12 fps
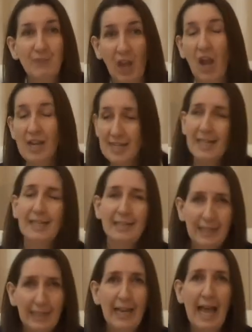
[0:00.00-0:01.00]
I need a
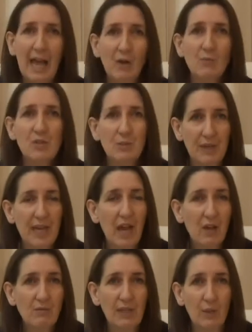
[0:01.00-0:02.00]
little help to be holy.